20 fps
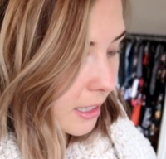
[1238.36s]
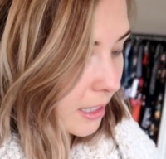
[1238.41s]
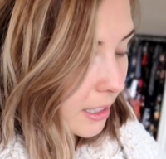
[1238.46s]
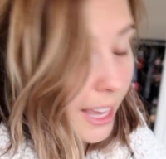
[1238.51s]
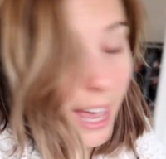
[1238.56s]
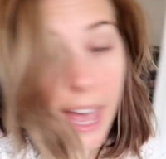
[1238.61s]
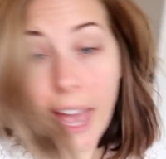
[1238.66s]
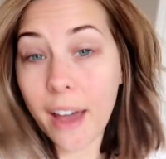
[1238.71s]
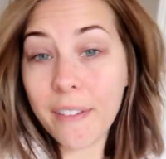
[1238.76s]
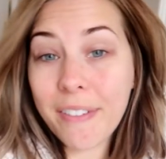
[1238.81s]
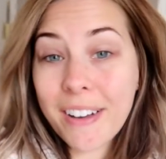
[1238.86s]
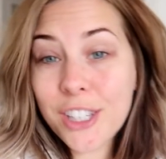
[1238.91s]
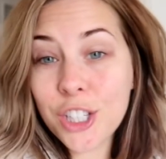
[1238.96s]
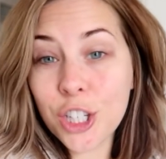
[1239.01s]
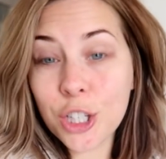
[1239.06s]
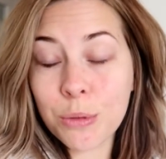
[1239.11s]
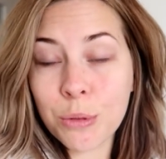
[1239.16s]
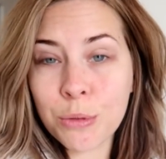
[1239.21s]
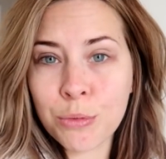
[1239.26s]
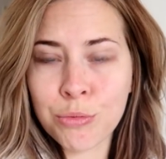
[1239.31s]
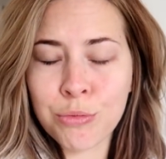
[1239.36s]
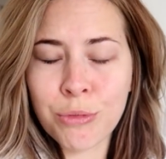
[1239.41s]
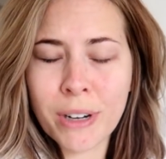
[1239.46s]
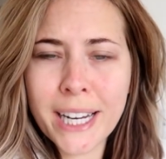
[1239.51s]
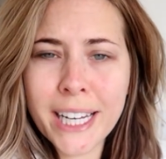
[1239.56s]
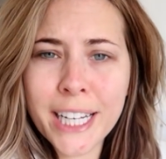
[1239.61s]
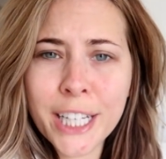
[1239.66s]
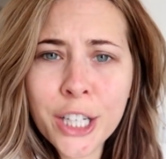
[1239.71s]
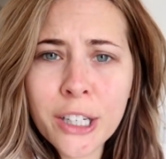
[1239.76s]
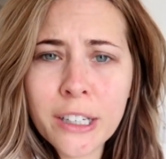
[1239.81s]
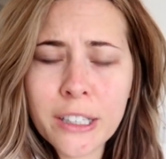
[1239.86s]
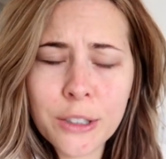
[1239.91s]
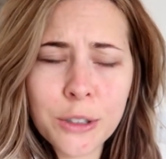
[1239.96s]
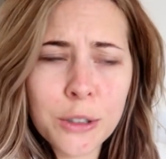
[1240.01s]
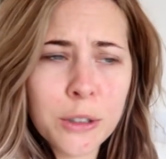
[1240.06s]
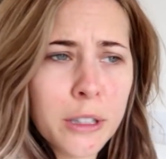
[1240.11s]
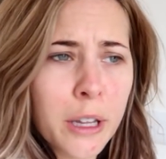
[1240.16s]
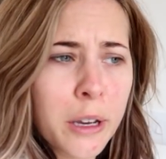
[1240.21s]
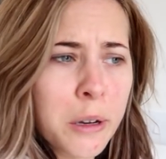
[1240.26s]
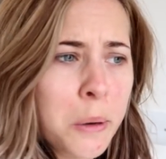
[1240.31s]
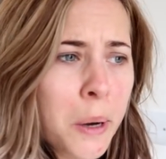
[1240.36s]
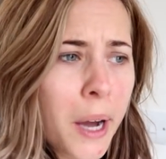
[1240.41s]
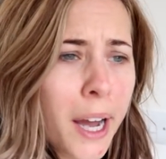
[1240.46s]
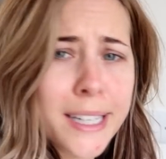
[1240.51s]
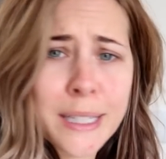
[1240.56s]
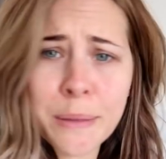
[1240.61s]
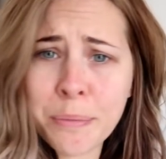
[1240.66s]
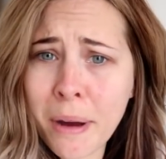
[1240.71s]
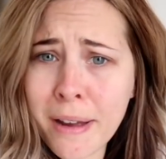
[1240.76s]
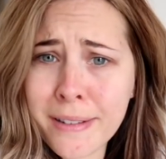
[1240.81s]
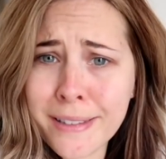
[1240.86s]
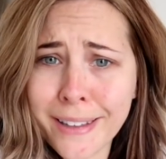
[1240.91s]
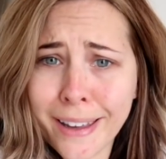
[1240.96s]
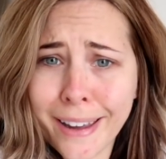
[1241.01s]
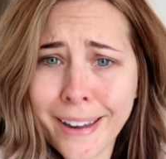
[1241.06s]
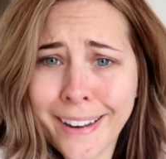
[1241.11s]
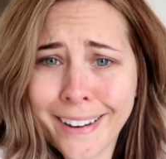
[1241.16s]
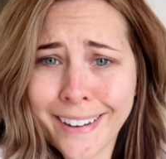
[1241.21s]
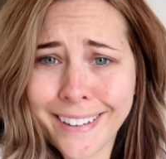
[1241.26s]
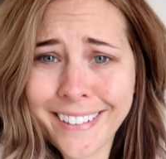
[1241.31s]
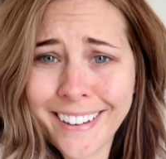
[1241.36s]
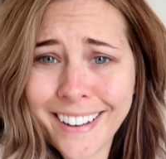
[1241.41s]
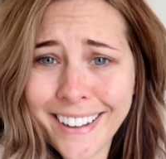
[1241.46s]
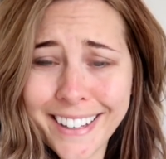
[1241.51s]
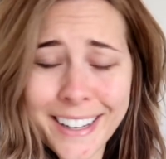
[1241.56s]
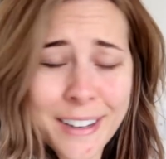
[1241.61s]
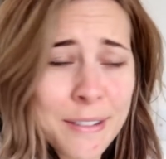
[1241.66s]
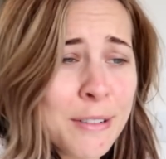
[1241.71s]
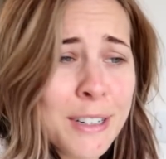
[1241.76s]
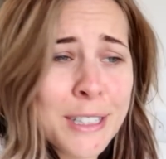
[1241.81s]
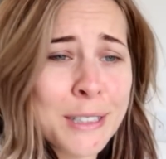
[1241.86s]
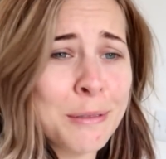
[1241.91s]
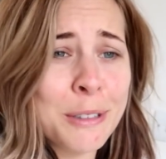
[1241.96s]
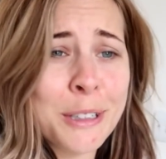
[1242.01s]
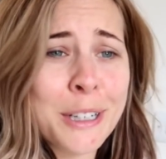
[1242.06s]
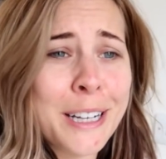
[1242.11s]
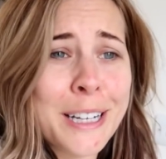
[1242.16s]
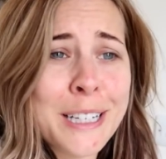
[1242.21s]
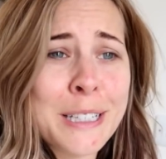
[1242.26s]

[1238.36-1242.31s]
Yeah, Avengers was really good, although quite depressing. Like, it wasn't what I